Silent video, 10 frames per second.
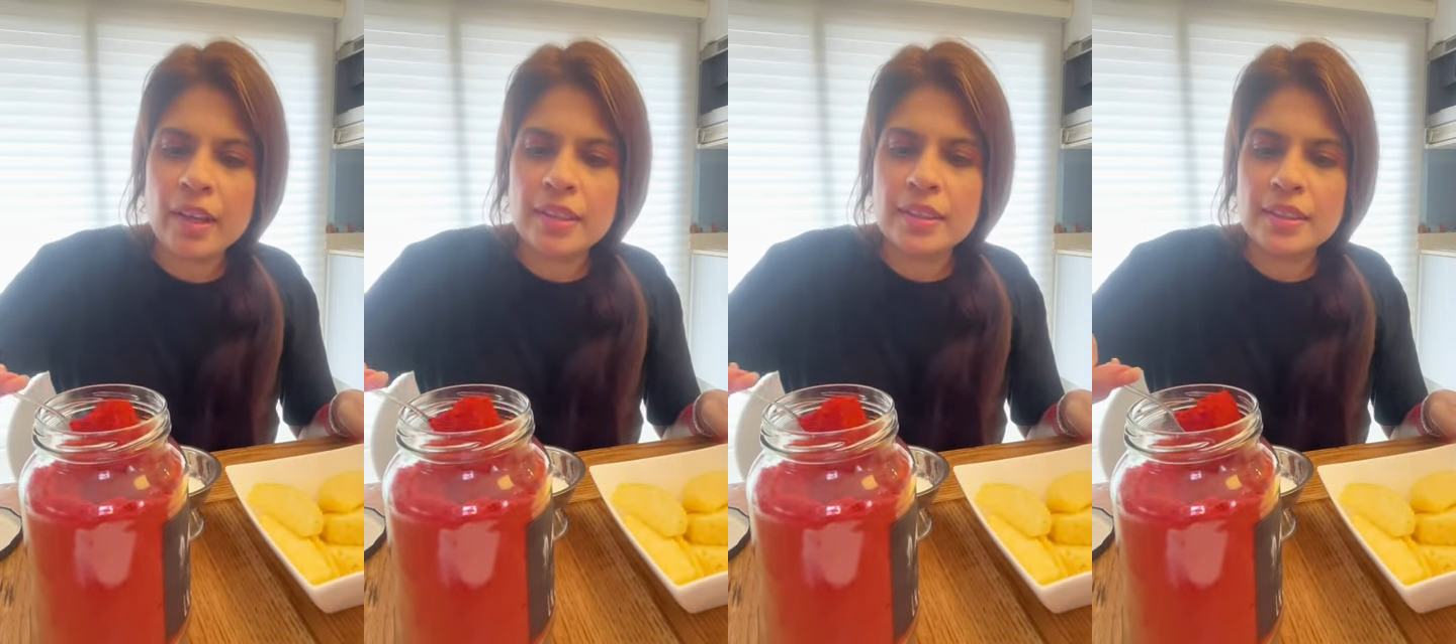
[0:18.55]

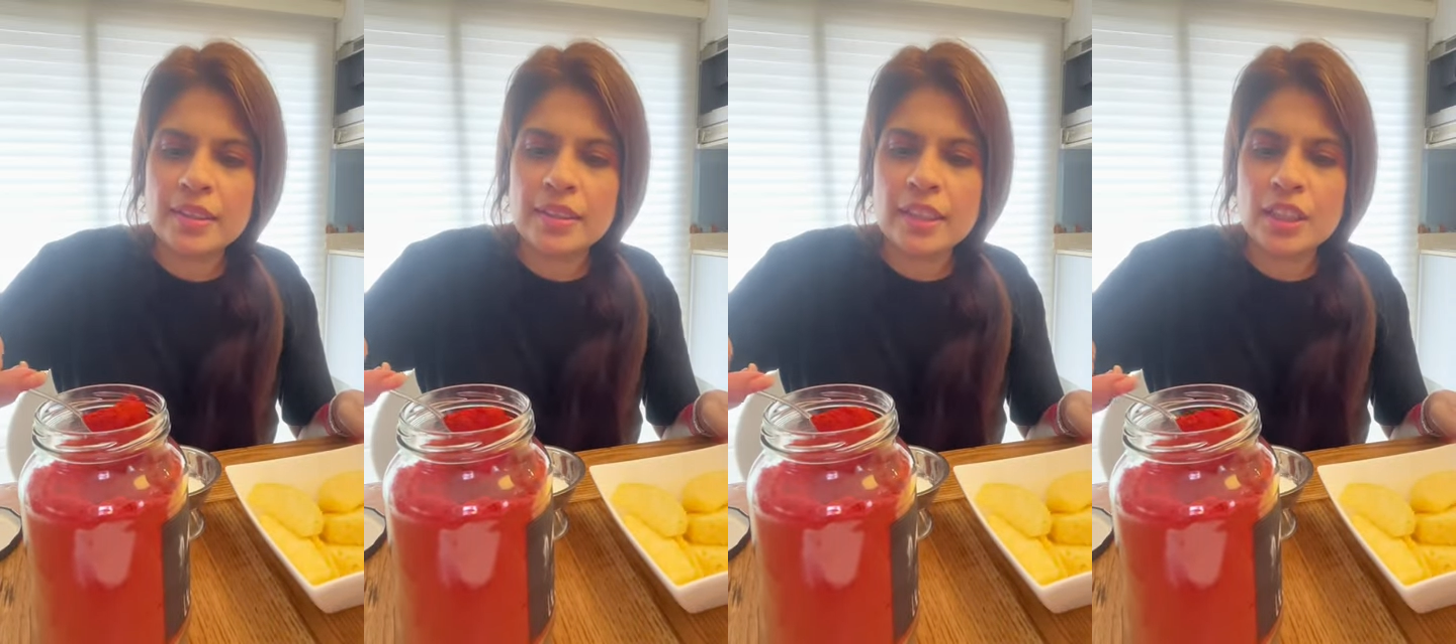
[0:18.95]
And this
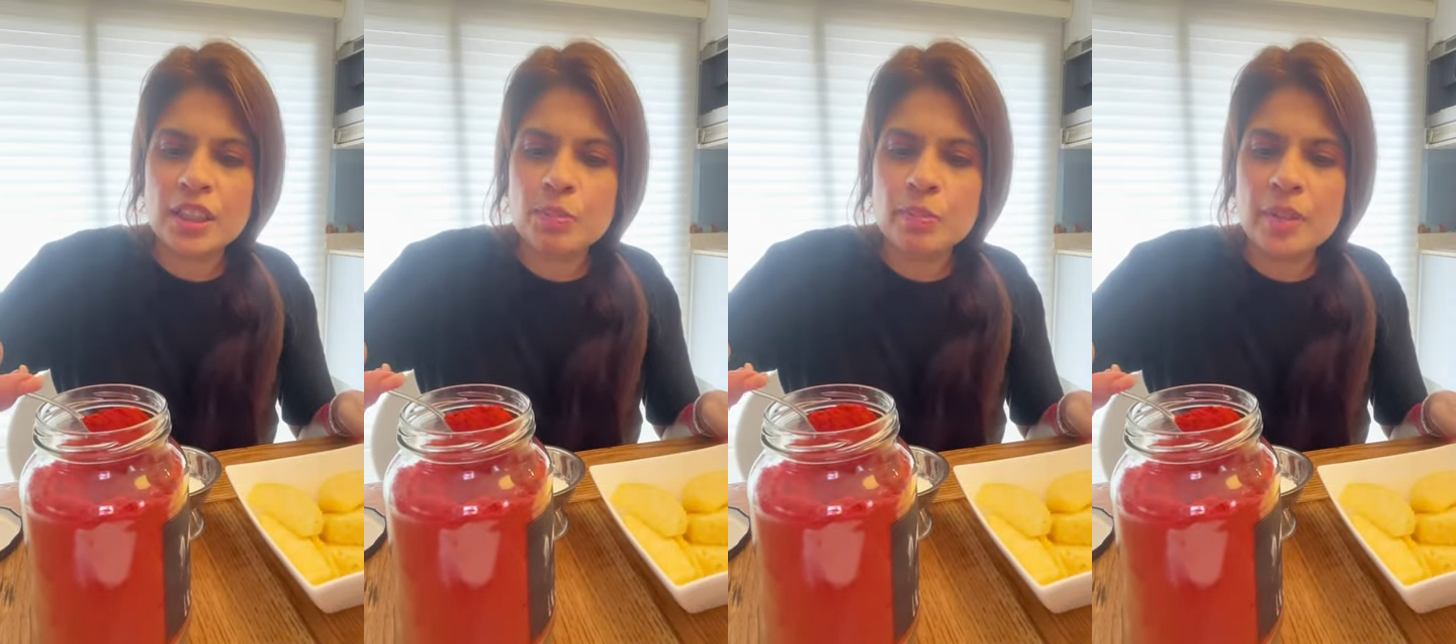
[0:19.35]
is
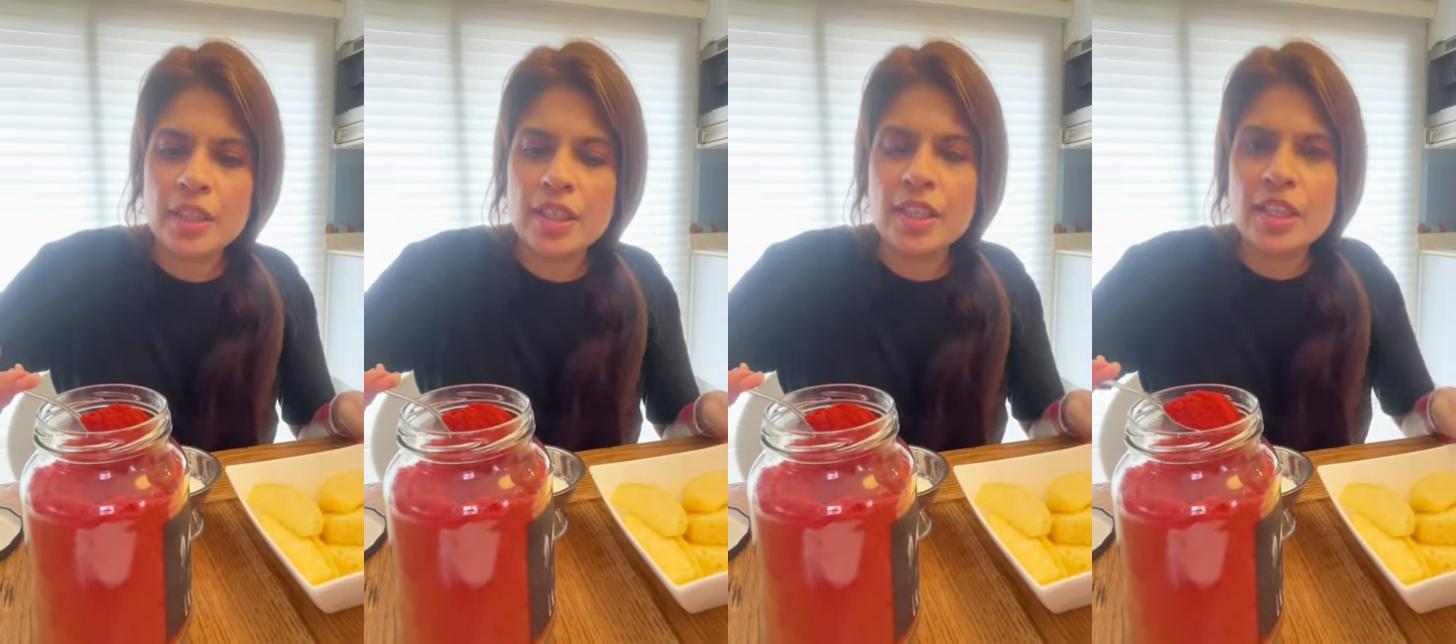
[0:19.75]

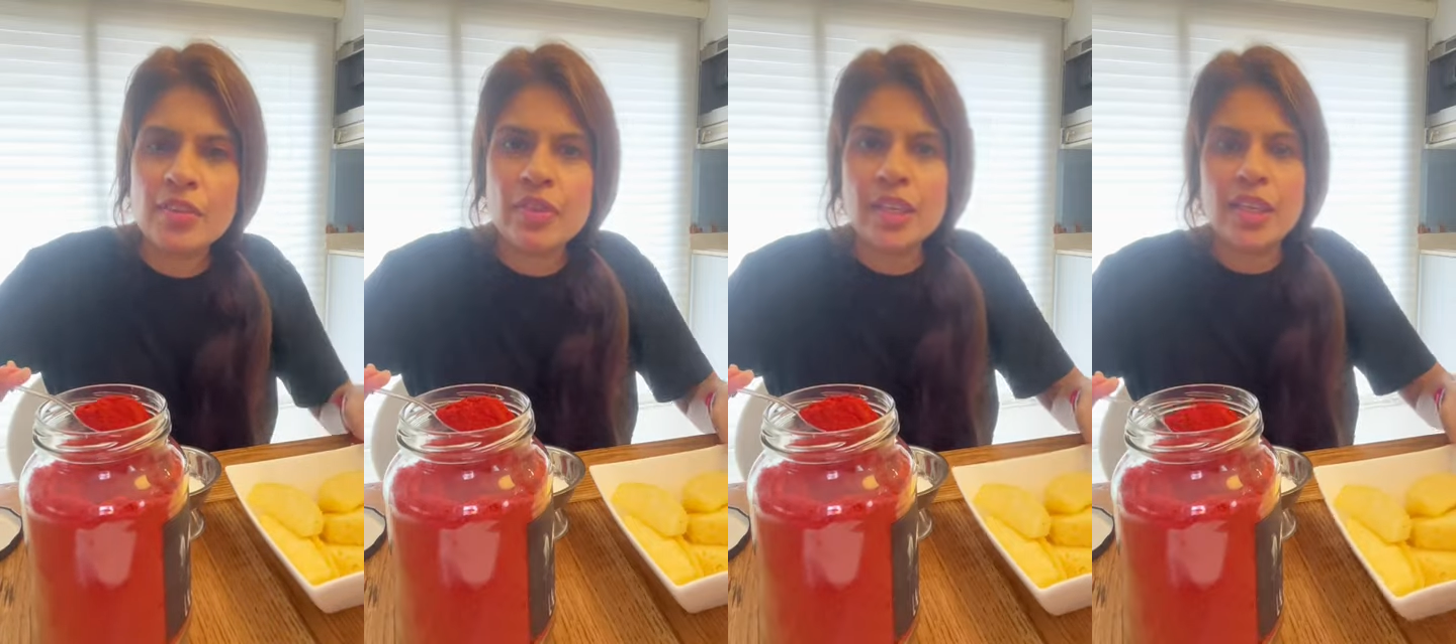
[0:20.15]

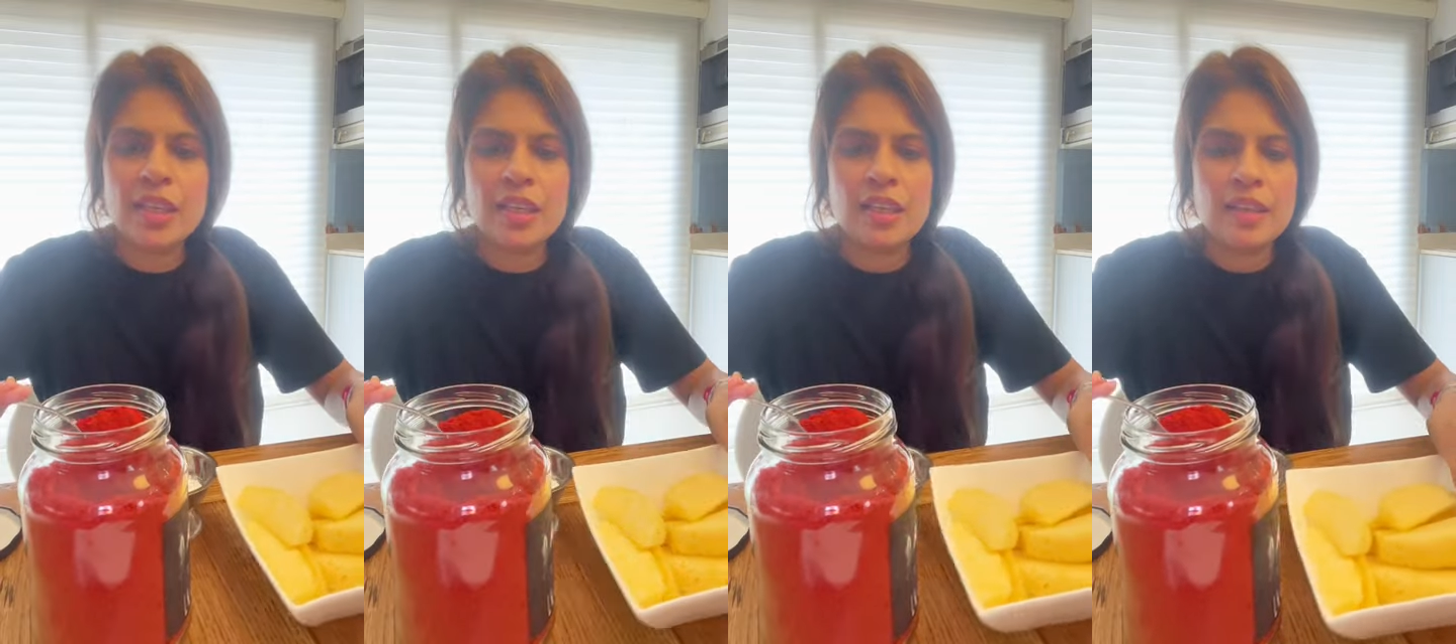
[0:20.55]

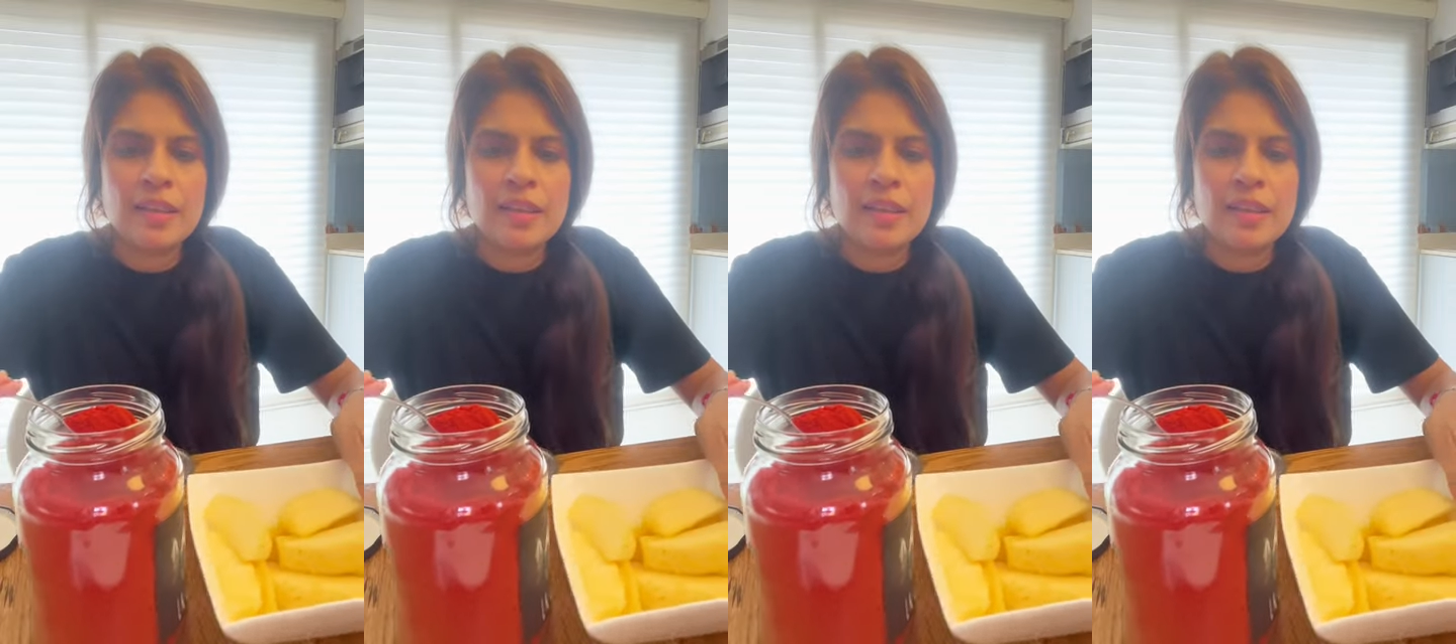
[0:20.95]
Kashmiri